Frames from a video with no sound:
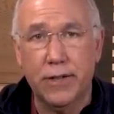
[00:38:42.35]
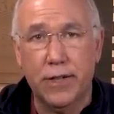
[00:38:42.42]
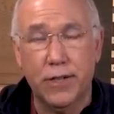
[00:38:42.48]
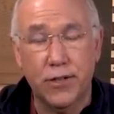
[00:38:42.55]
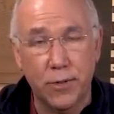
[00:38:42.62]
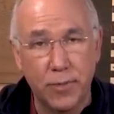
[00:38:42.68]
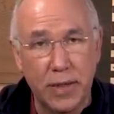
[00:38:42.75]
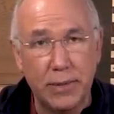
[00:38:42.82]

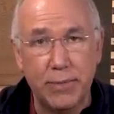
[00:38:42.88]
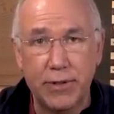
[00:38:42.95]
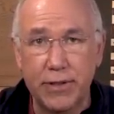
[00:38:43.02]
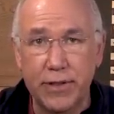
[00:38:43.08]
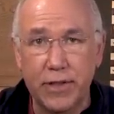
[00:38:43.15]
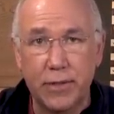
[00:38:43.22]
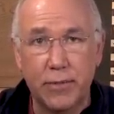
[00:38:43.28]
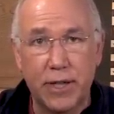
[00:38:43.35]
Other
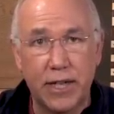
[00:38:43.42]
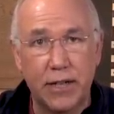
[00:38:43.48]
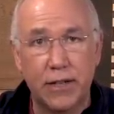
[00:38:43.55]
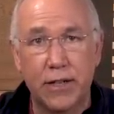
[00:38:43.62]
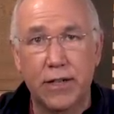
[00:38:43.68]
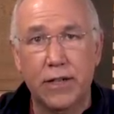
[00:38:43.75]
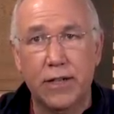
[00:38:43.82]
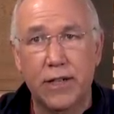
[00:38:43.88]
people in my
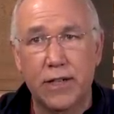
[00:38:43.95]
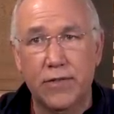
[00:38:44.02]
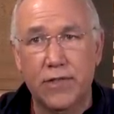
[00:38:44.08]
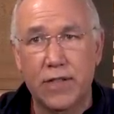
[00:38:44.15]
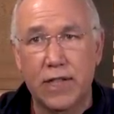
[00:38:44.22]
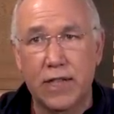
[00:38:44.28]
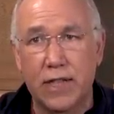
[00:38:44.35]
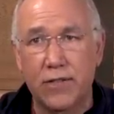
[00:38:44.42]
area have
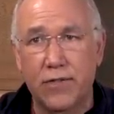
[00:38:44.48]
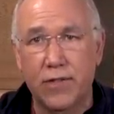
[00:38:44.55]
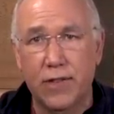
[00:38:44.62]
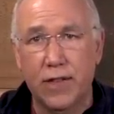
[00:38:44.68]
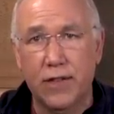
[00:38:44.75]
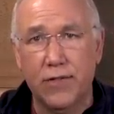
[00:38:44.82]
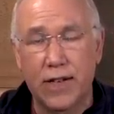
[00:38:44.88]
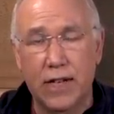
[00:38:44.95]
said they've
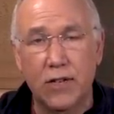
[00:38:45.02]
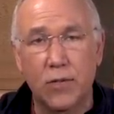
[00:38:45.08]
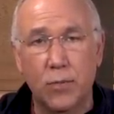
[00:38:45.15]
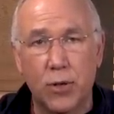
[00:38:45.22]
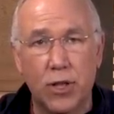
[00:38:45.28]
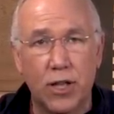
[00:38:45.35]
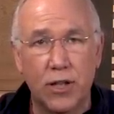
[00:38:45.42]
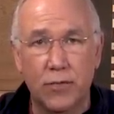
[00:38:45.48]
they've had
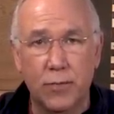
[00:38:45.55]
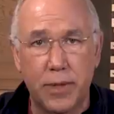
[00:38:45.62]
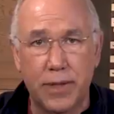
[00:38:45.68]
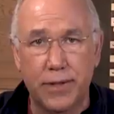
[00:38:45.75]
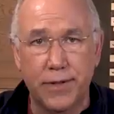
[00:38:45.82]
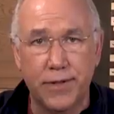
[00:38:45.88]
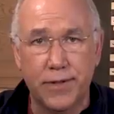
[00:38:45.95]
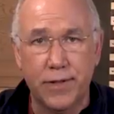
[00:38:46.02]
small hive
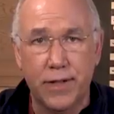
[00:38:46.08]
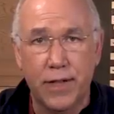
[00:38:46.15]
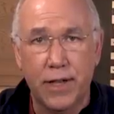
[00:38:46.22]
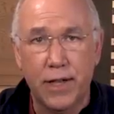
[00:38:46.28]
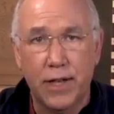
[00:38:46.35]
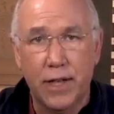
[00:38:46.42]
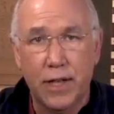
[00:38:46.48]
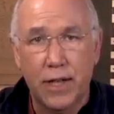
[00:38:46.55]
beetles.
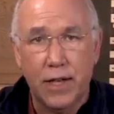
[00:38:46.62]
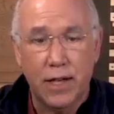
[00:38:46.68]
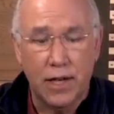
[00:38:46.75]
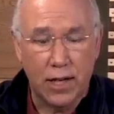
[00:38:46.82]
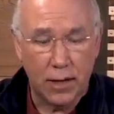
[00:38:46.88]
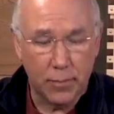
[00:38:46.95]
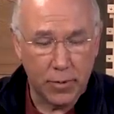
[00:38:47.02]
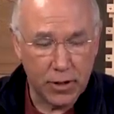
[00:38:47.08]

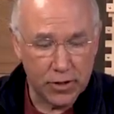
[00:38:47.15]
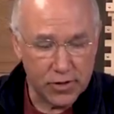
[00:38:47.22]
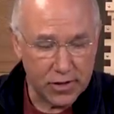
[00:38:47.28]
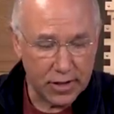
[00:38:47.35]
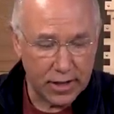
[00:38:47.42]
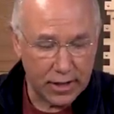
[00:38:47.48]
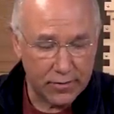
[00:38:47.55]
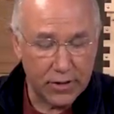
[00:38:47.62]
I
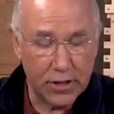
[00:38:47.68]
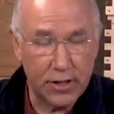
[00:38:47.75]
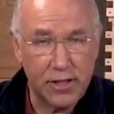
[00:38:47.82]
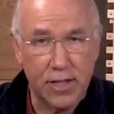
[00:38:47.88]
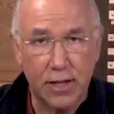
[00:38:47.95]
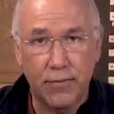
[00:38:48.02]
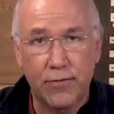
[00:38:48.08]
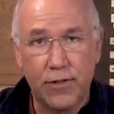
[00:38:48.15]
personally have a
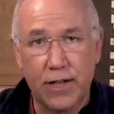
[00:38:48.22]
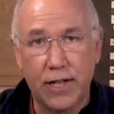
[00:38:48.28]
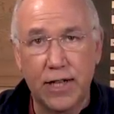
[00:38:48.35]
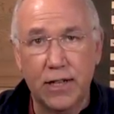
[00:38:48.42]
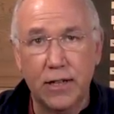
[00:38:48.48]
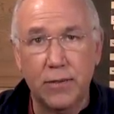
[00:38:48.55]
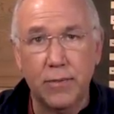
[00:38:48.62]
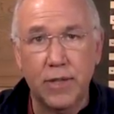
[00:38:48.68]
hard time
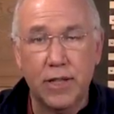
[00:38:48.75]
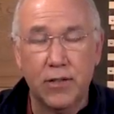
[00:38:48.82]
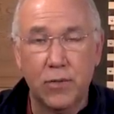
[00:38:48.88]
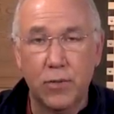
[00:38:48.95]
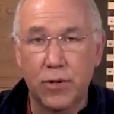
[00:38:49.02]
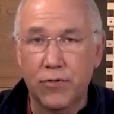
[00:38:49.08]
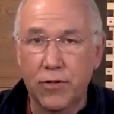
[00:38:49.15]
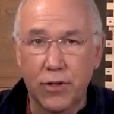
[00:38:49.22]
finding them because
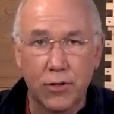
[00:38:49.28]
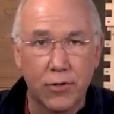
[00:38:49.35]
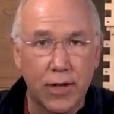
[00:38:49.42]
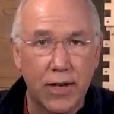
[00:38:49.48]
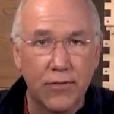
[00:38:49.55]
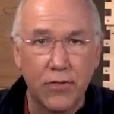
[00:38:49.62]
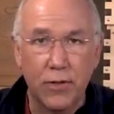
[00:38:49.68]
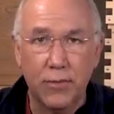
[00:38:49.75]
I want to
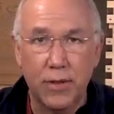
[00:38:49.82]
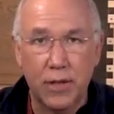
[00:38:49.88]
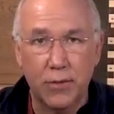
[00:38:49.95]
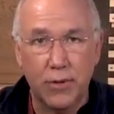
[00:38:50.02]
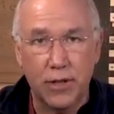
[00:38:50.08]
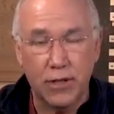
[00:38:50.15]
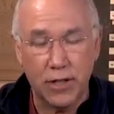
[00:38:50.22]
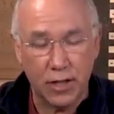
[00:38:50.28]
photograph them and I
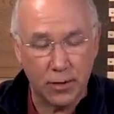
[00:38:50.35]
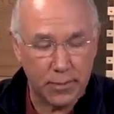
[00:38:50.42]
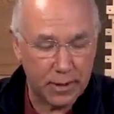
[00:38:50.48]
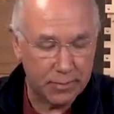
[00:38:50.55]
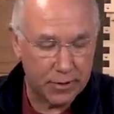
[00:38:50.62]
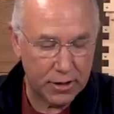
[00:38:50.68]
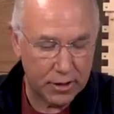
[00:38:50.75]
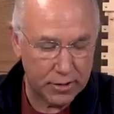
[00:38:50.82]
want to look at them
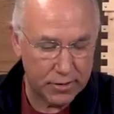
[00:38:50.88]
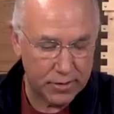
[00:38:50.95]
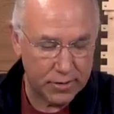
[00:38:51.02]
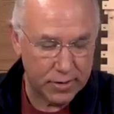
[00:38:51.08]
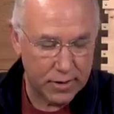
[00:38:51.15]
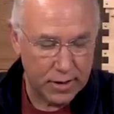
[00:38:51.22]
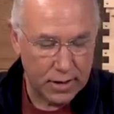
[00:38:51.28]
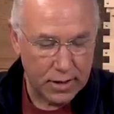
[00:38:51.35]
up close.